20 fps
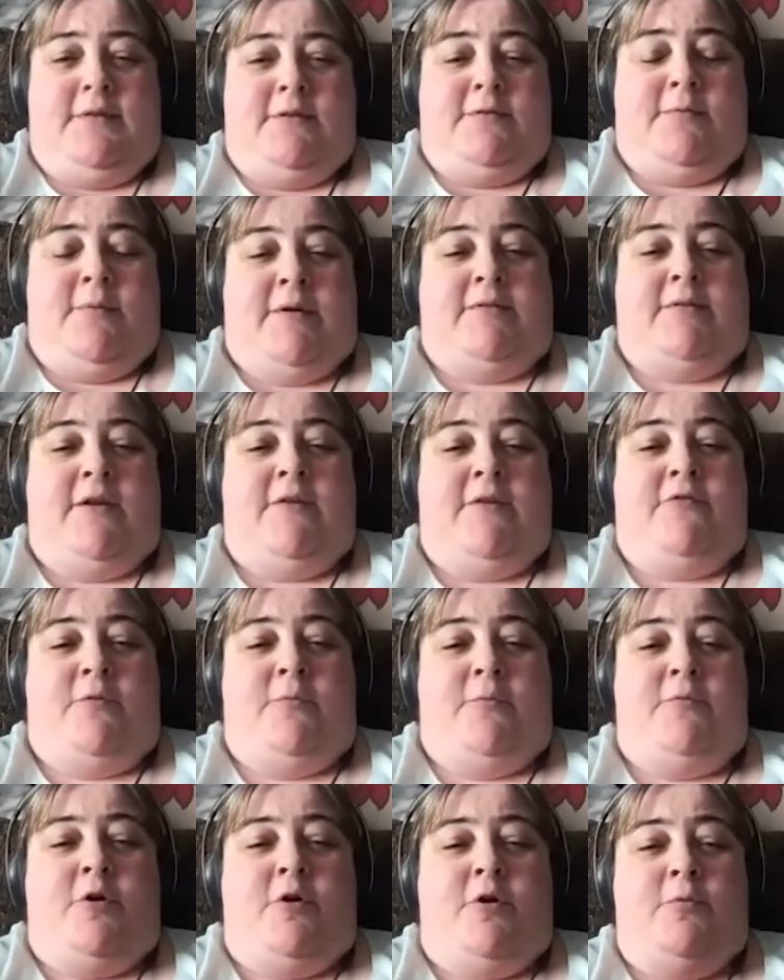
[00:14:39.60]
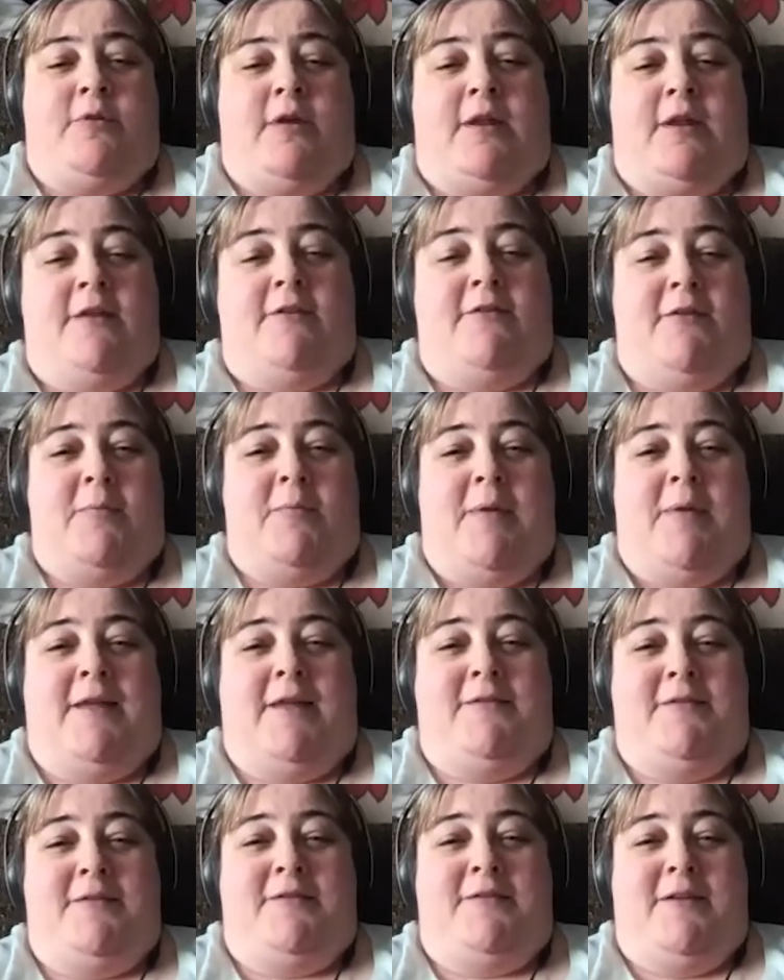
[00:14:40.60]
Especially if something comes in as an
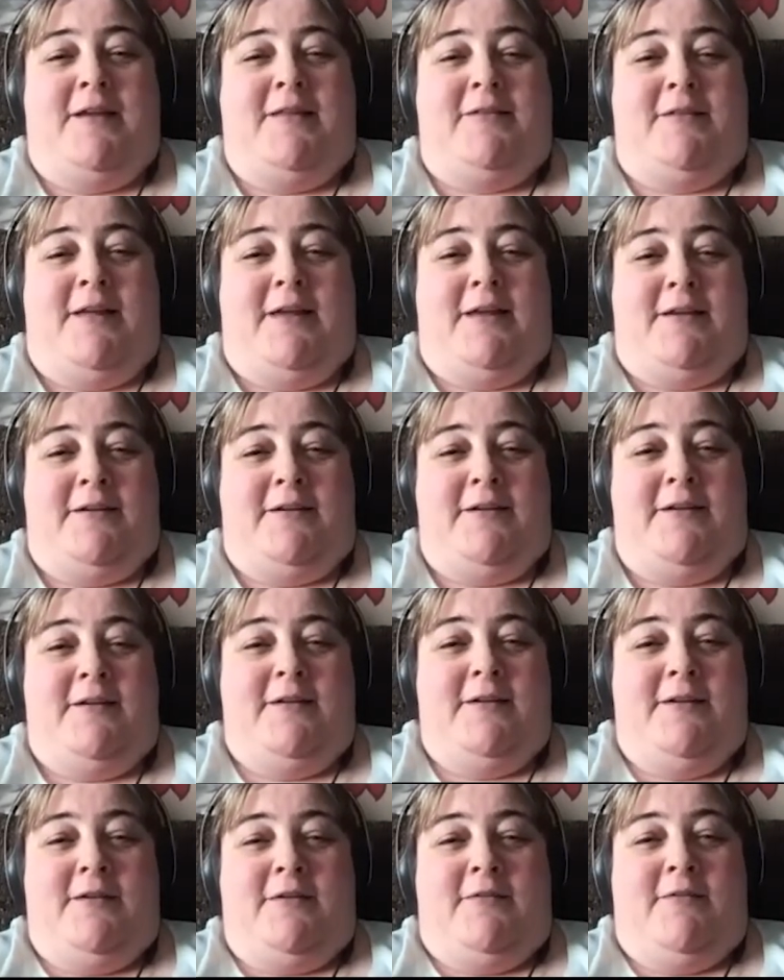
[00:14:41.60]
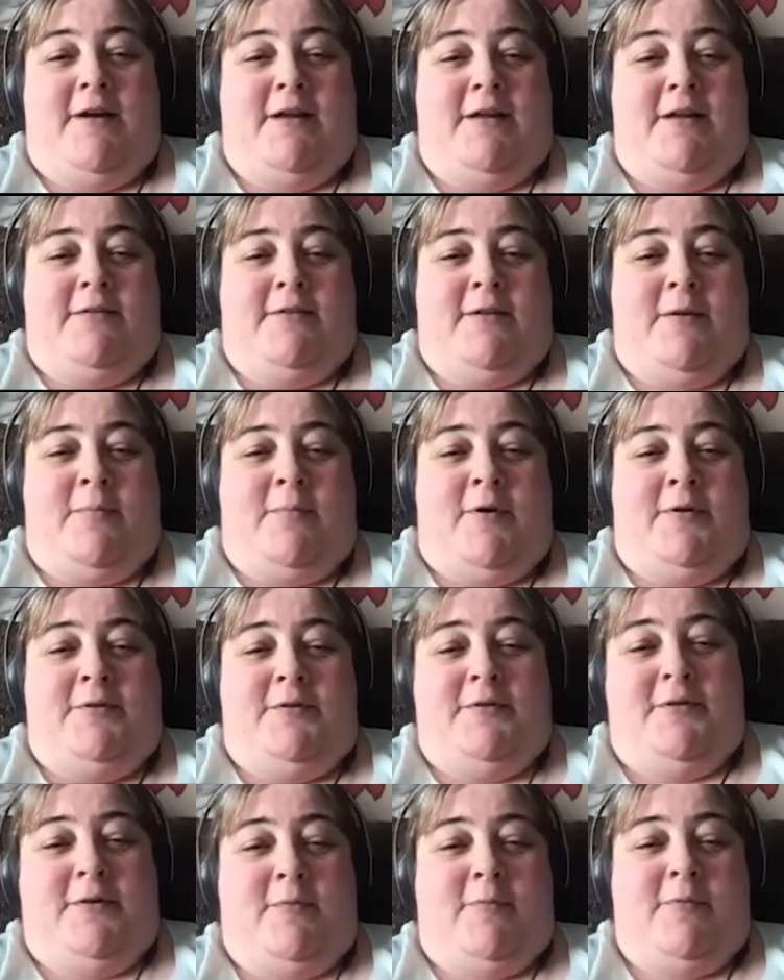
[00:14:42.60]
emergency, it's like, right, zip
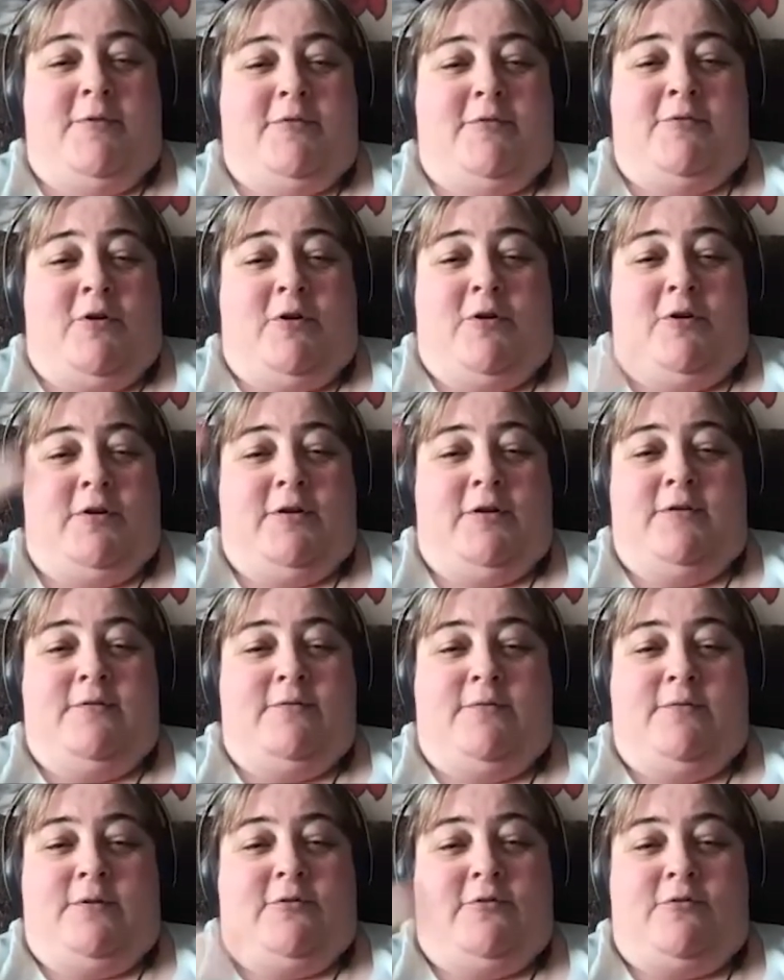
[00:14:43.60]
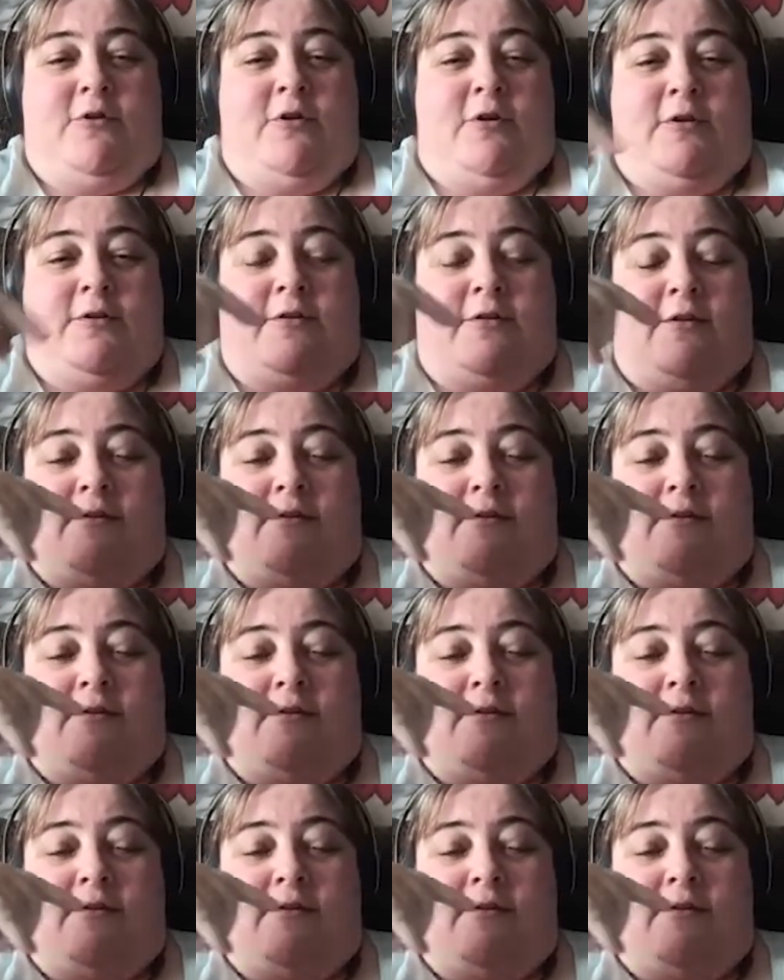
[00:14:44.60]
on, and we just call as a team.